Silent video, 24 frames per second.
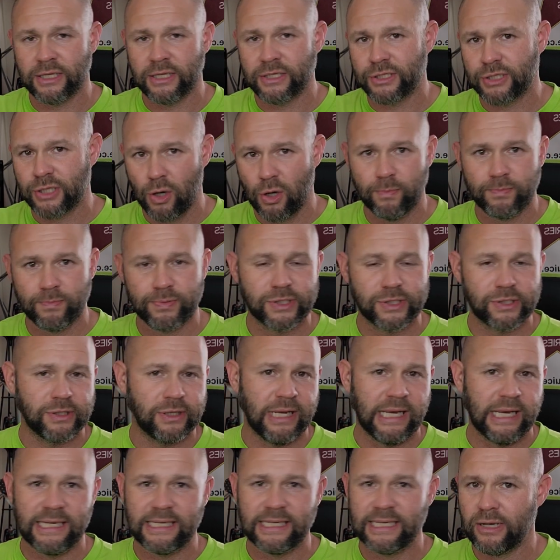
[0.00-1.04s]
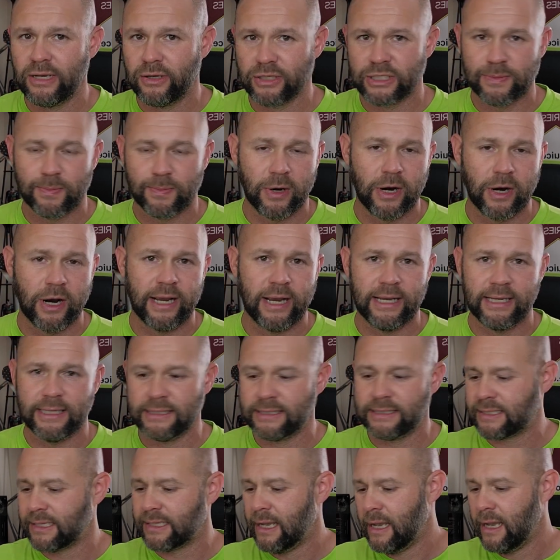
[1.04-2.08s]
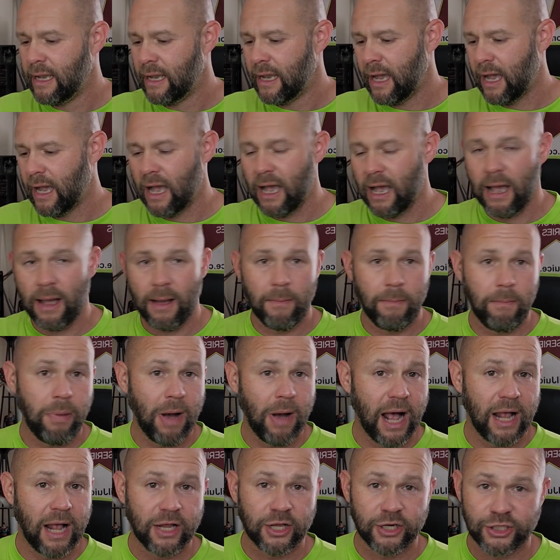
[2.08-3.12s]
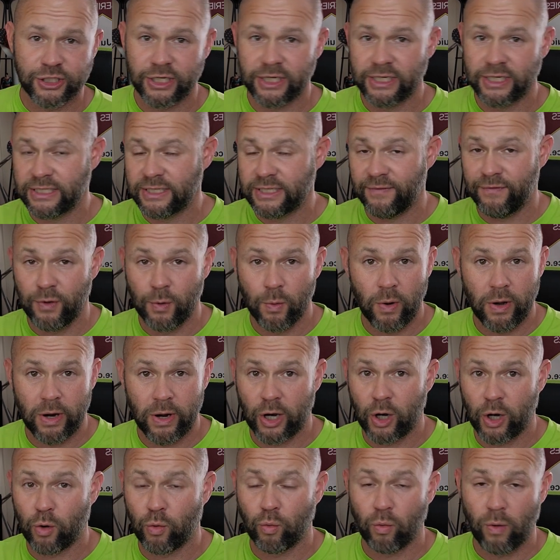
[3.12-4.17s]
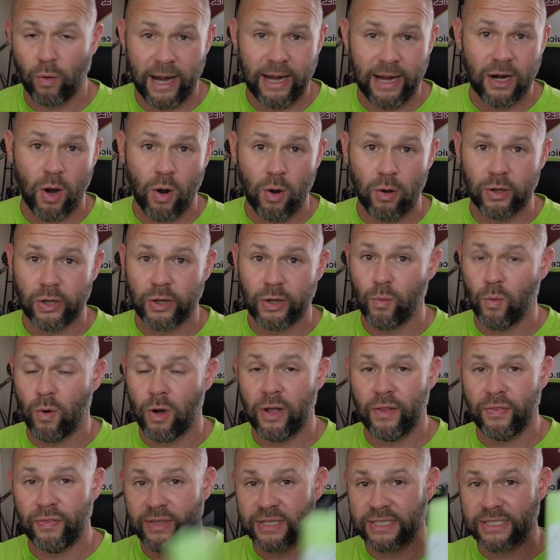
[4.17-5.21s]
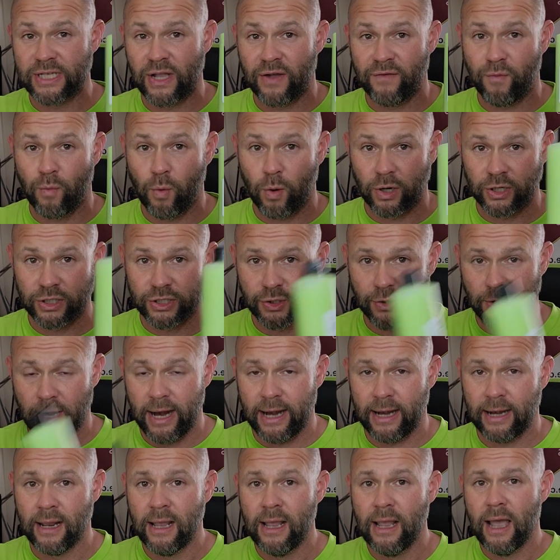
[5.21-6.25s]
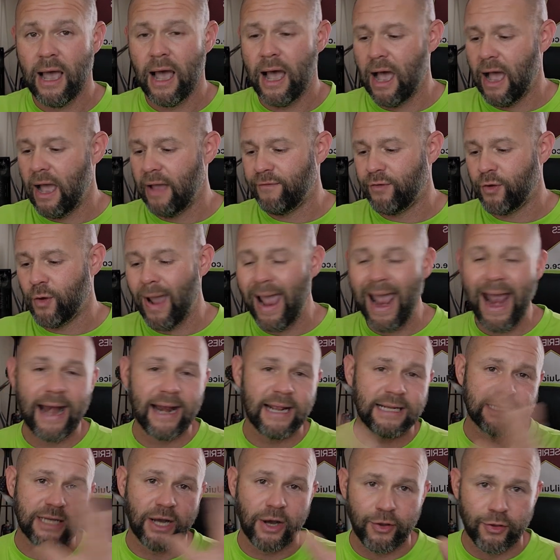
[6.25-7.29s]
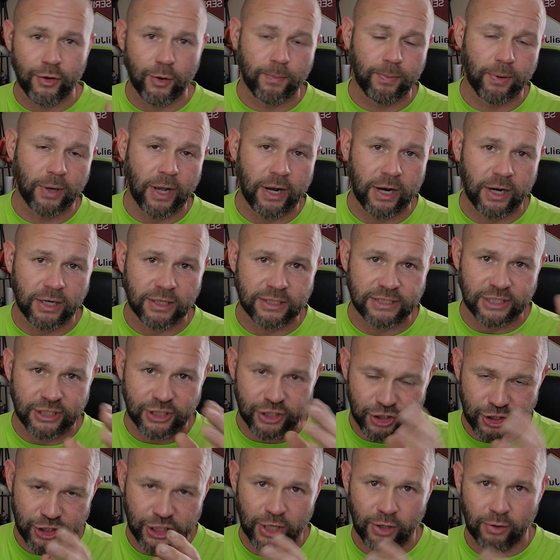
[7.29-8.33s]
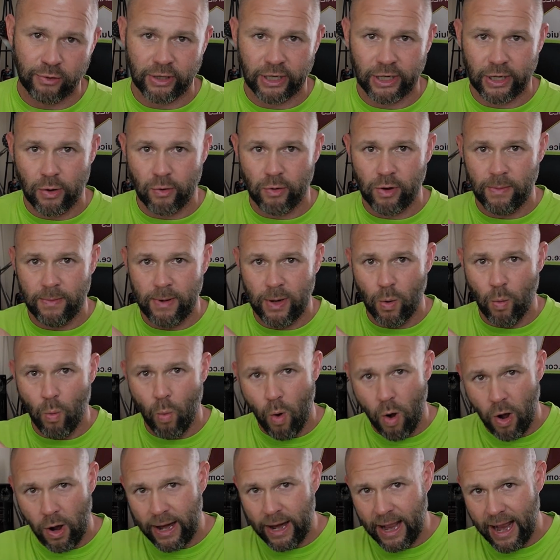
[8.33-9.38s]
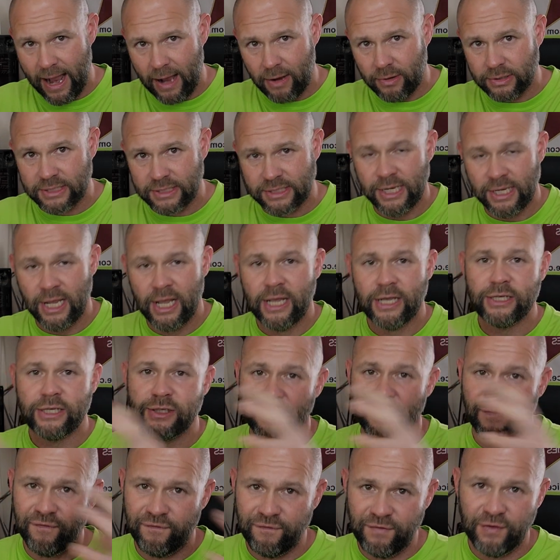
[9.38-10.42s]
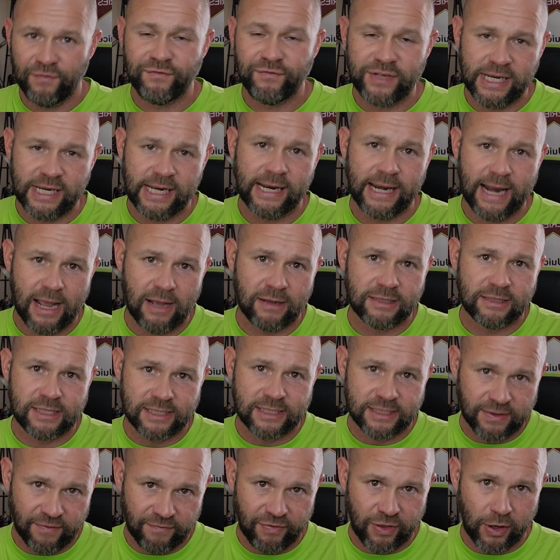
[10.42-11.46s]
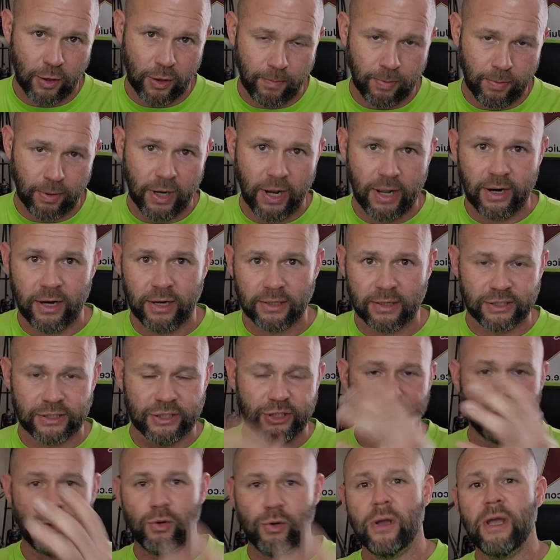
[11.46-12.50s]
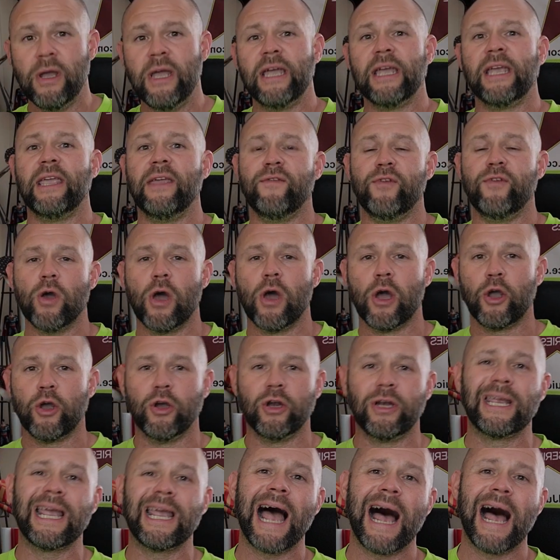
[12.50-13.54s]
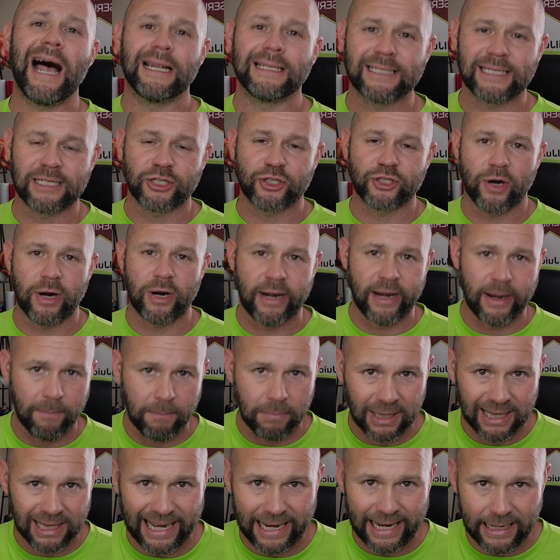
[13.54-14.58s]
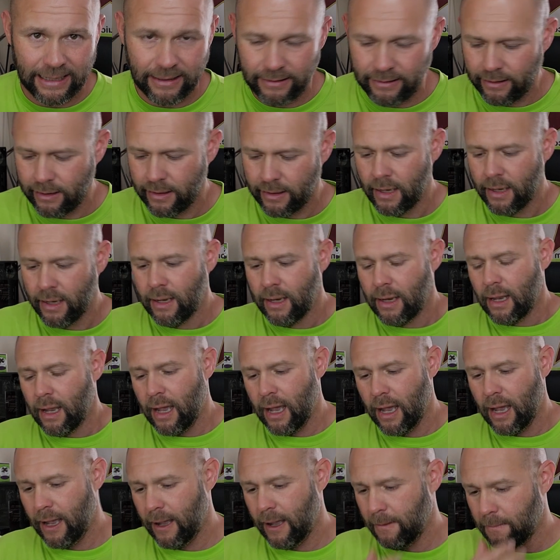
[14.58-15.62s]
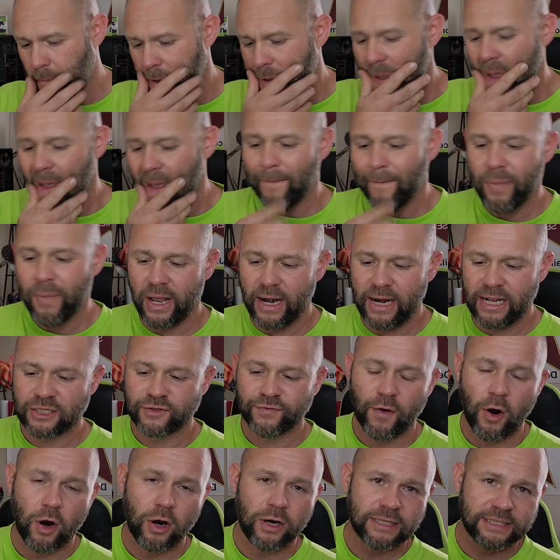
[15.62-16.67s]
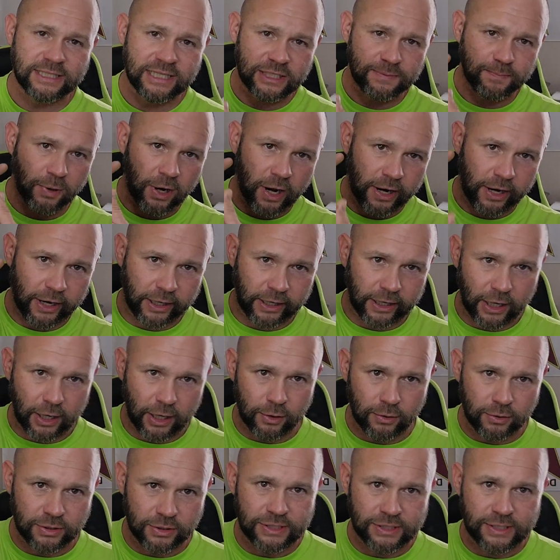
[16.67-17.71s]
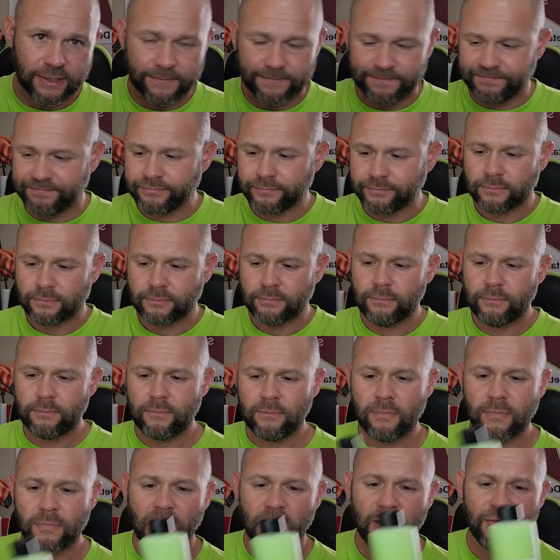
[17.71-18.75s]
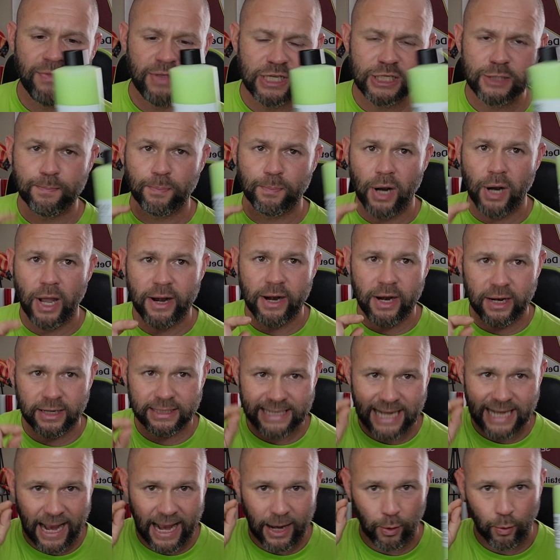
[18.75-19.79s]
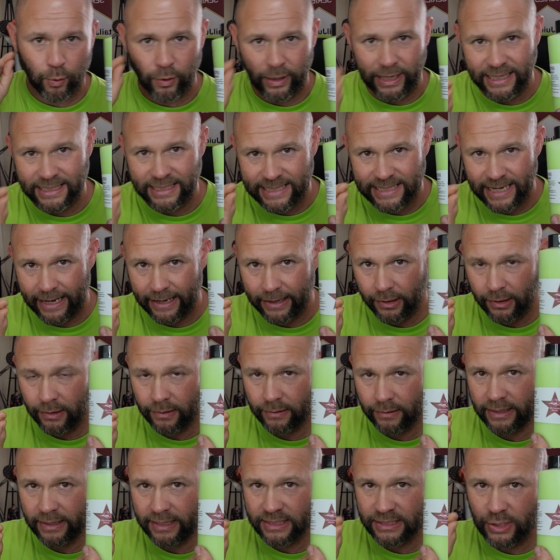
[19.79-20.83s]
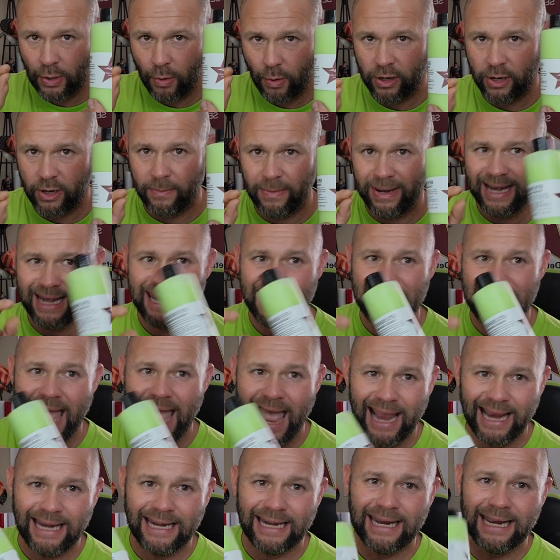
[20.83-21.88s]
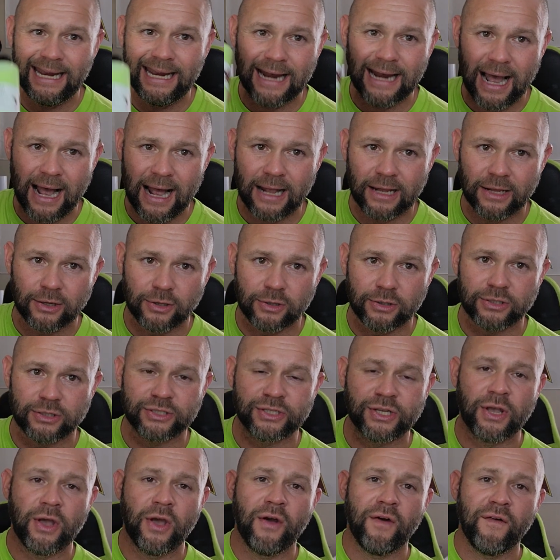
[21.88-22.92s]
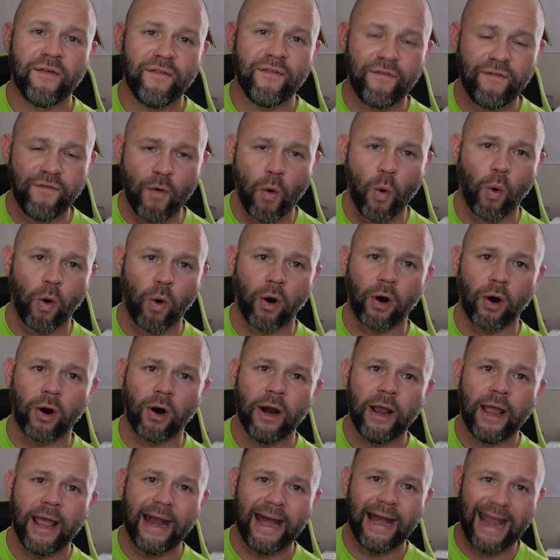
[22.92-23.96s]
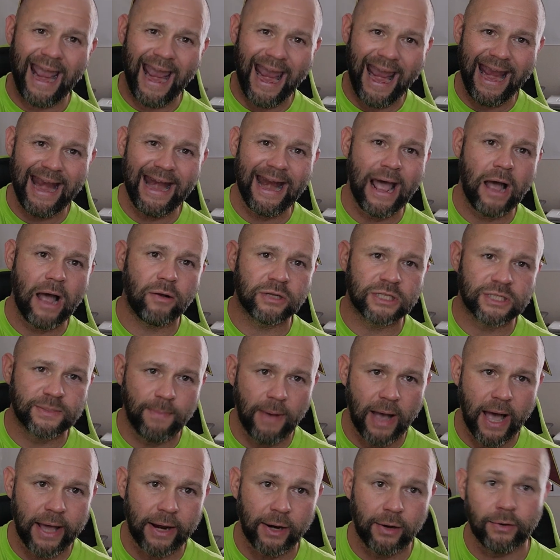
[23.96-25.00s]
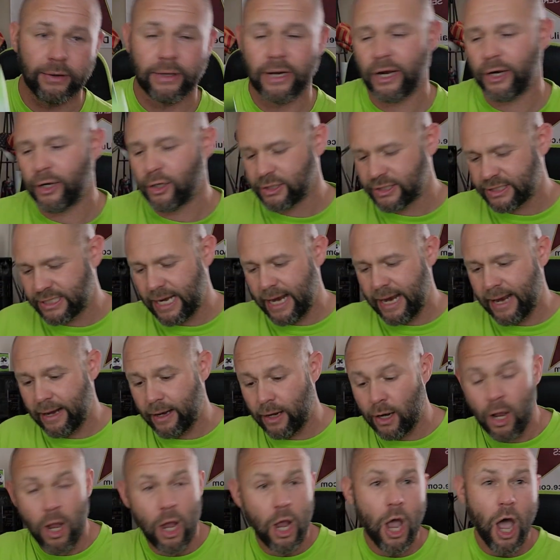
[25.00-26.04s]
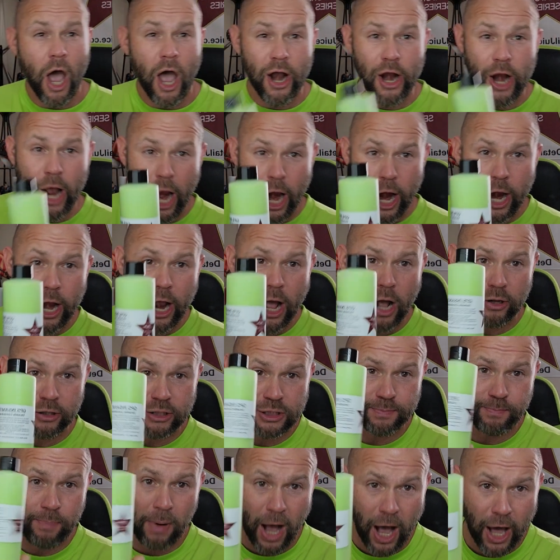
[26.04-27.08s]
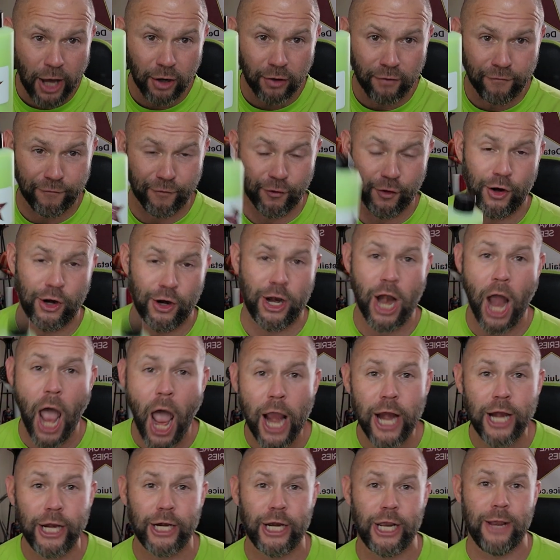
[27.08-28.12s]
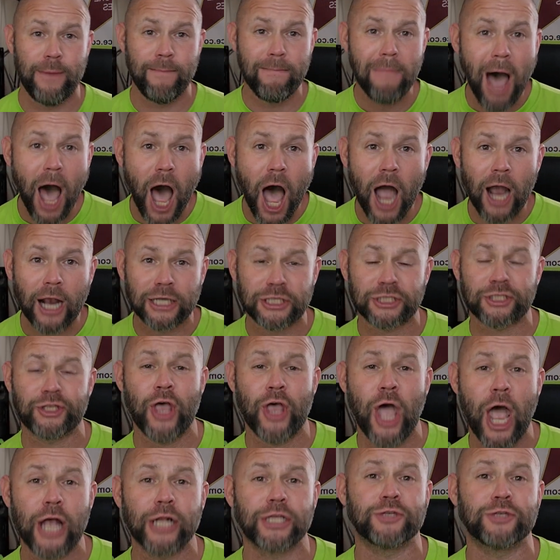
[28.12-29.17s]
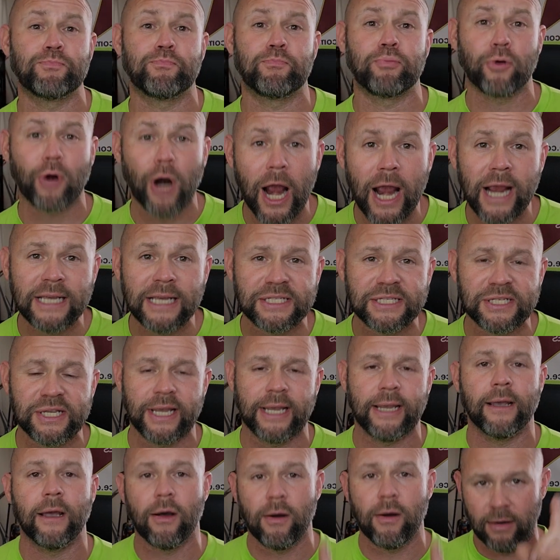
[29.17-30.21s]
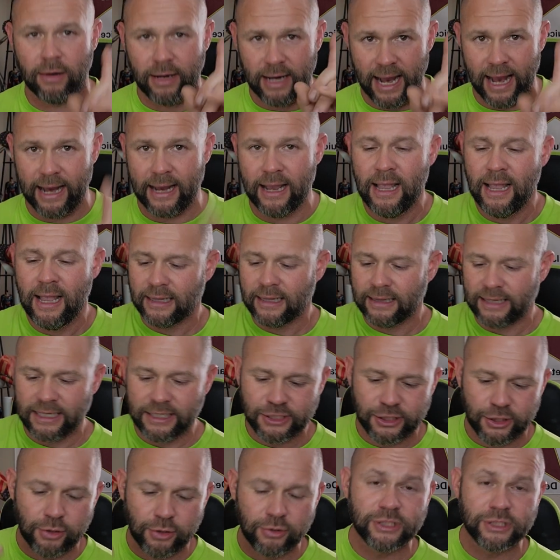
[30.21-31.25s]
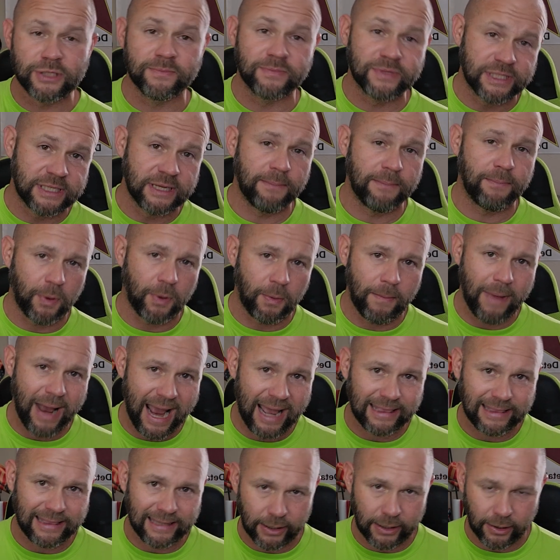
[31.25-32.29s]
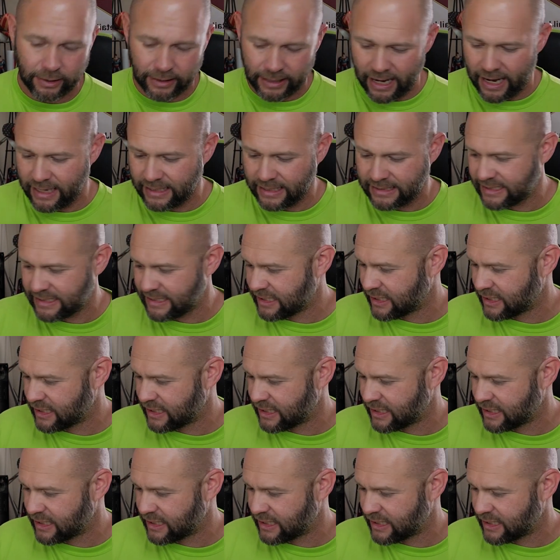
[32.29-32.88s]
Soaps, detail sprays, polishes. If you want a great all-in-one, this stuff works great. If you add it to other products, it's generally going to be 1 ounce to 15 ounces of their product to give you a good concentrated blend. But as far as this product goes, this product at retail is going to be $90 for an 8-ounce bottle. Now you're saying, an 8-ounce bottle for 90 bucks, that's pricey. Okay, let's do some simple math here, guys.